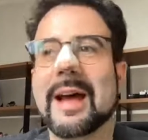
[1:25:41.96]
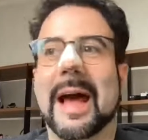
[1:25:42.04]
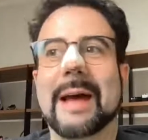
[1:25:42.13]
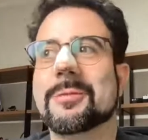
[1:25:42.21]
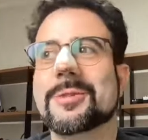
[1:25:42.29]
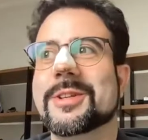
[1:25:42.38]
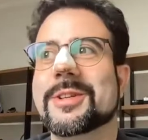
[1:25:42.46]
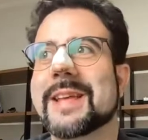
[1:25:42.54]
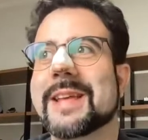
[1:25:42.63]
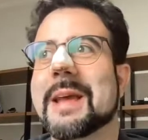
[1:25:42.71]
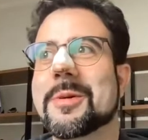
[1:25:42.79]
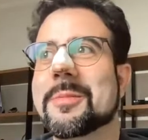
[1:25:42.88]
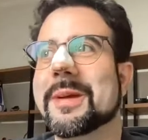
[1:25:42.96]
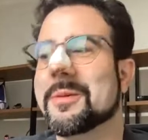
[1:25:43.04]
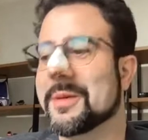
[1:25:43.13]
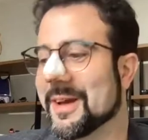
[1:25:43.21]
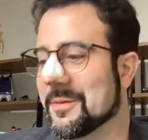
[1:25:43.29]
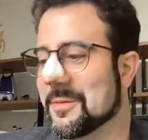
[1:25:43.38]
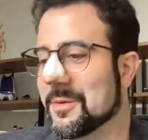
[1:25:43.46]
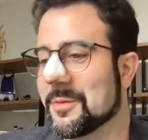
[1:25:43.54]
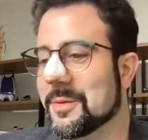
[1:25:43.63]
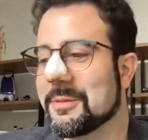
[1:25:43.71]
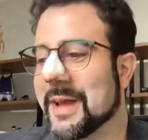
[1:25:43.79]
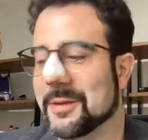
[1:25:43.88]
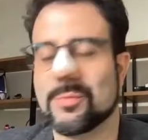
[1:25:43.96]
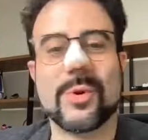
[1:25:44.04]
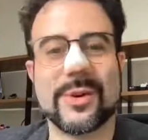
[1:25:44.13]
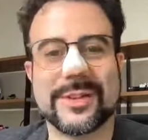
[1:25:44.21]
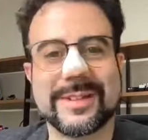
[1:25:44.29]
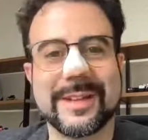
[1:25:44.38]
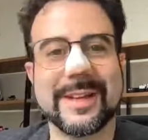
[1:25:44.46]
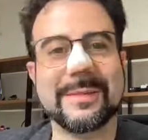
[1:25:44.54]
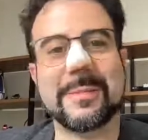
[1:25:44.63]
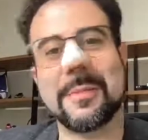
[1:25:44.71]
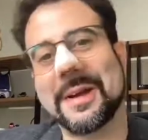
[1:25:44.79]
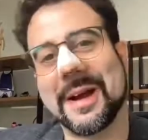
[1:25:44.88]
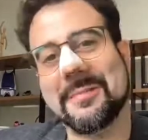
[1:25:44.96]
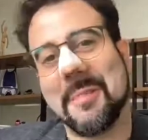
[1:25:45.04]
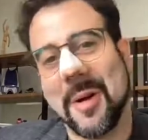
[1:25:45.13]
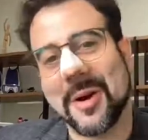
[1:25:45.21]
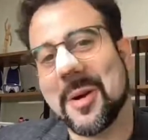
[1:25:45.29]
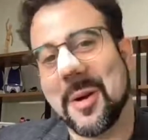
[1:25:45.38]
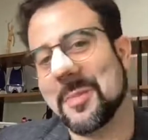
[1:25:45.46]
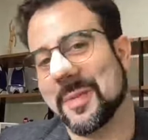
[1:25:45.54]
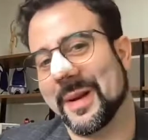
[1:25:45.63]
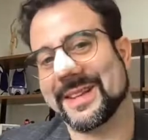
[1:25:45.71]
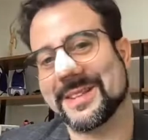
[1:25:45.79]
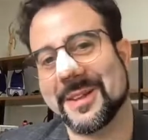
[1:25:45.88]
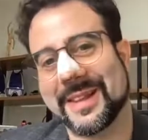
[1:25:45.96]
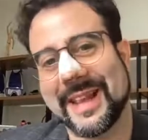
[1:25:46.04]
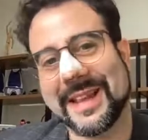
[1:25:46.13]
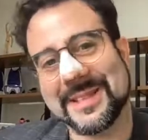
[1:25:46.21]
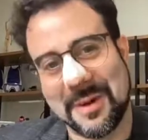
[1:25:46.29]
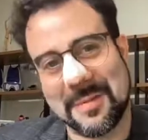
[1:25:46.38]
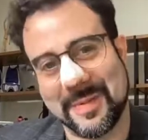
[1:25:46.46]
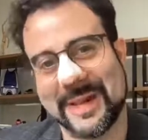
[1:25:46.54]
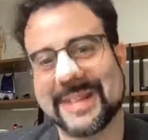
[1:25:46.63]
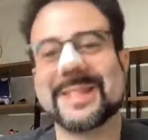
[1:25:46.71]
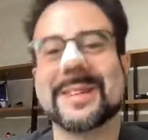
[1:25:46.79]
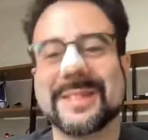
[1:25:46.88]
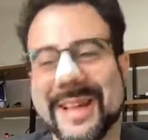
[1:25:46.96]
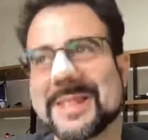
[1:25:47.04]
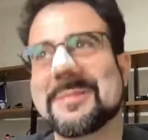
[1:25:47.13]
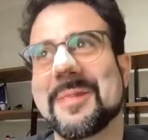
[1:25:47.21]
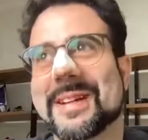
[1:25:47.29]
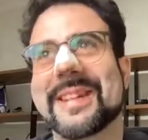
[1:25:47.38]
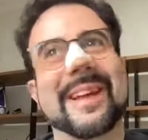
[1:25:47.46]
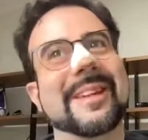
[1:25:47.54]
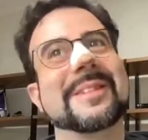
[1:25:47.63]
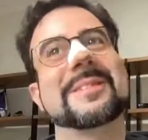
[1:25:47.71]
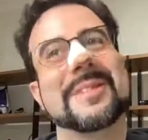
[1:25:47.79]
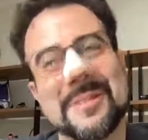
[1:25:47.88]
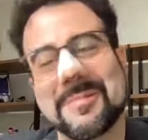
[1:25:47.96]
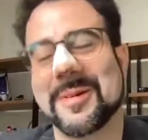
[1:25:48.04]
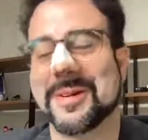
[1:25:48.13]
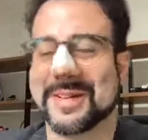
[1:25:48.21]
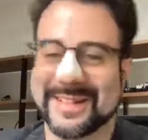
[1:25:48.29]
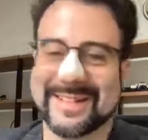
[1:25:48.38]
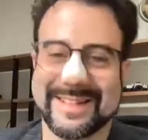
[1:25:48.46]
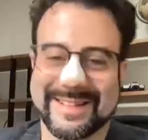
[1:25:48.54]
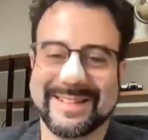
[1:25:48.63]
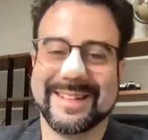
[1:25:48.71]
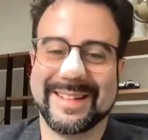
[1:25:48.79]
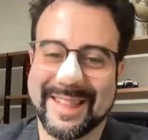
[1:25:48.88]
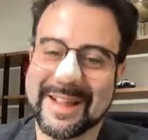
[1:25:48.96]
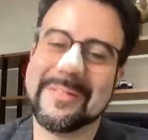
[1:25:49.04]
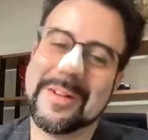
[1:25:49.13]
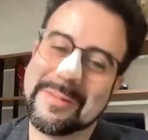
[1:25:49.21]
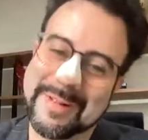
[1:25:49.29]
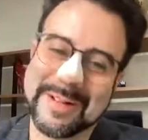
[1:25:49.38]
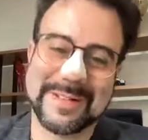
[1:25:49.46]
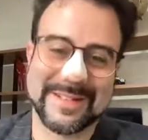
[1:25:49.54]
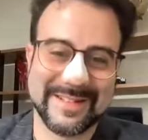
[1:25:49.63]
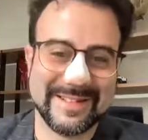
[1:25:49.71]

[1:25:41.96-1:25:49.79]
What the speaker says: I would just say we'll get worse. It will become more complex, not less complex. So that's why dialogue is so important. Thank you very much.